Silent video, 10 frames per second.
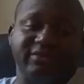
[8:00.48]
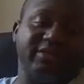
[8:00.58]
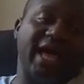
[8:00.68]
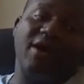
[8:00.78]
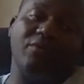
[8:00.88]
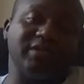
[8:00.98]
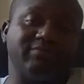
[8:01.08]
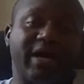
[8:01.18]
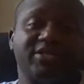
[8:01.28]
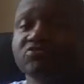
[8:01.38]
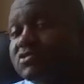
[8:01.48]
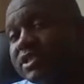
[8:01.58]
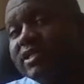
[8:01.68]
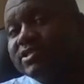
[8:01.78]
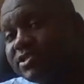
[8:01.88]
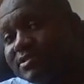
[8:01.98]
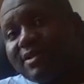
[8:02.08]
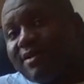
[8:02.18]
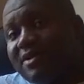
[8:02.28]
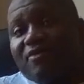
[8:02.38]
That was my 2 cents
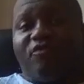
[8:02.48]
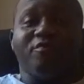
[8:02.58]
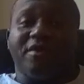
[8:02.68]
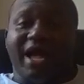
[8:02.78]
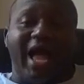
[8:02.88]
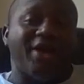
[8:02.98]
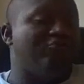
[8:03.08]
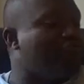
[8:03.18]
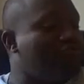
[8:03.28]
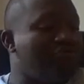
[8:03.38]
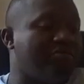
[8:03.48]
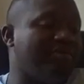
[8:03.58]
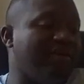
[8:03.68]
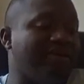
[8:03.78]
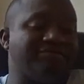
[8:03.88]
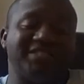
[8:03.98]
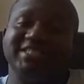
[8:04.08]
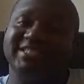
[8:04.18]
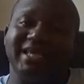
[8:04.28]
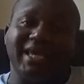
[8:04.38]
from a guy who loves
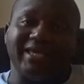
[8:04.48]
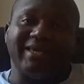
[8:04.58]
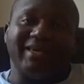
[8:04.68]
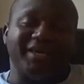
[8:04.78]
DC.